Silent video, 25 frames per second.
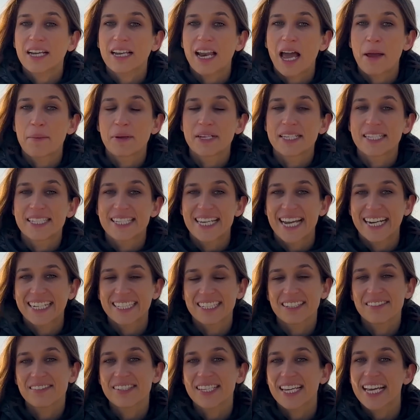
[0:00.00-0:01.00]
climate
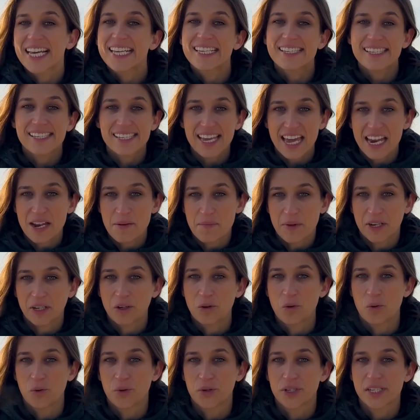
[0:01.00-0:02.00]
detective is sediment
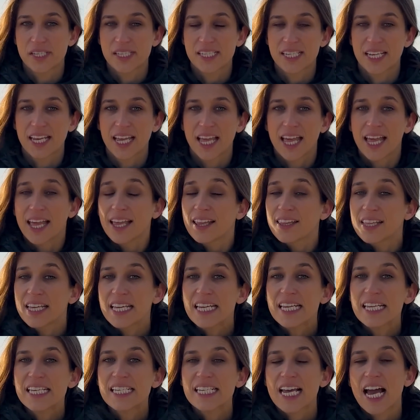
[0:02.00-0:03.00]
cores.
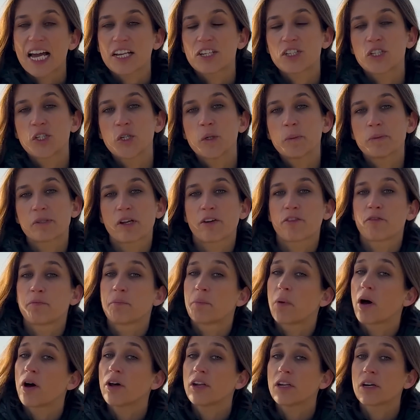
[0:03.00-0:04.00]
These are tubes of
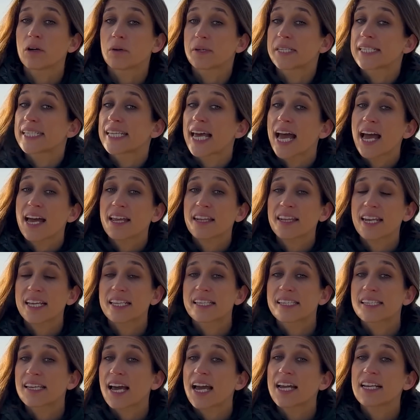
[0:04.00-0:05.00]
mud or sand
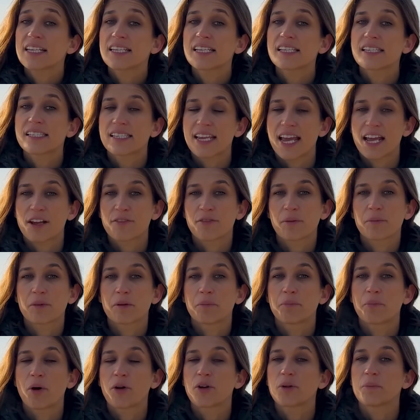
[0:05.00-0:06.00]
that scientists take from the
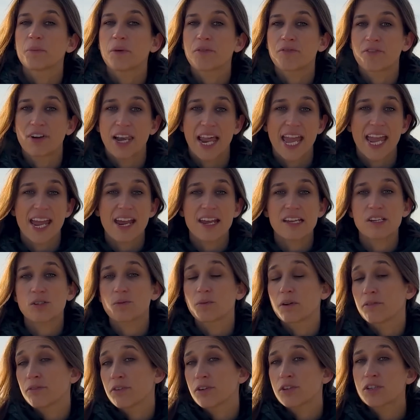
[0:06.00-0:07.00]
bottom of lakes,
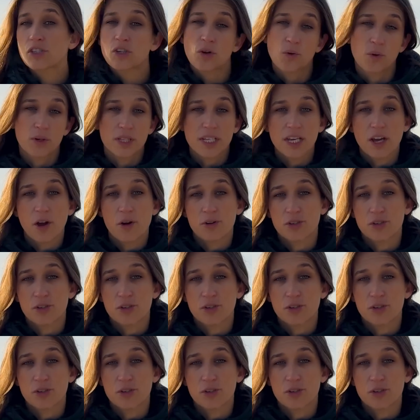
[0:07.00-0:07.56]
rivers, or the